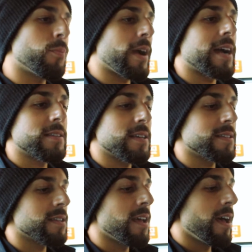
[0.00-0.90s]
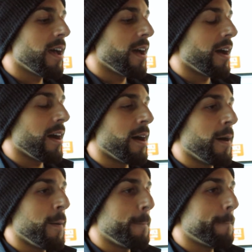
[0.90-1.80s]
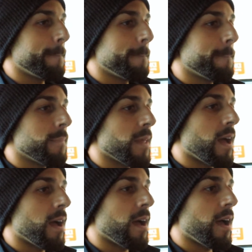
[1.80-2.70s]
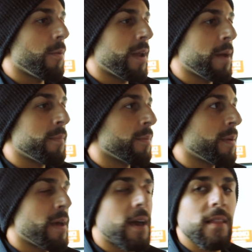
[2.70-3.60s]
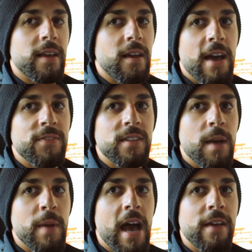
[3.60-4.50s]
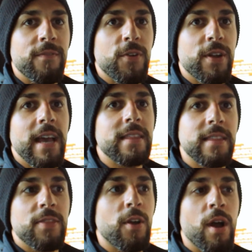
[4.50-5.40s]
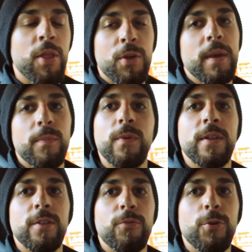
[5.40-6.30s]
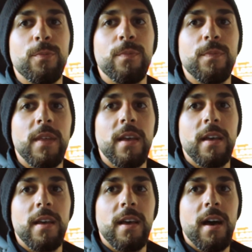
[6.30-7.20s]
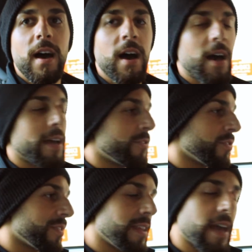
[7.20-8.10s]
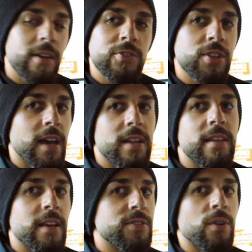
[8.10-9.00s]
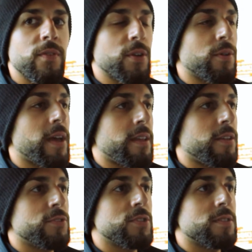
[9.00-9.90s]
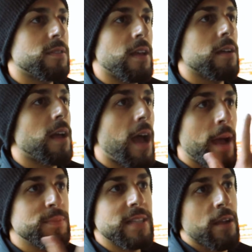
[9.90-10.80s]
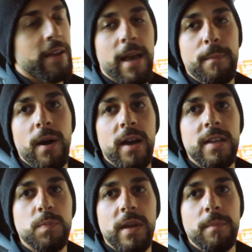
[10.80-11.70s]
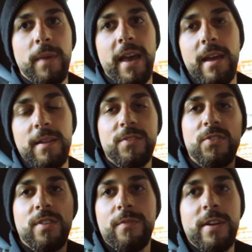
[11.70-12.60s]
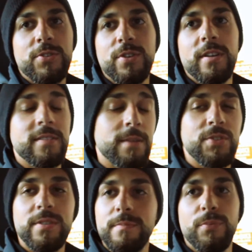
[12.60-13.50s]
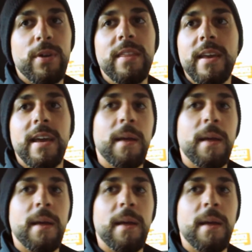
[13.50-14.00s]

practice. Um, when I'm on my mat, like half the time I forget that there are other people in the room. Uh, it's just the energy kind of takes over you, and you're just, I'm staring at bodies, but in my head it's just not registering because I'm just breathing.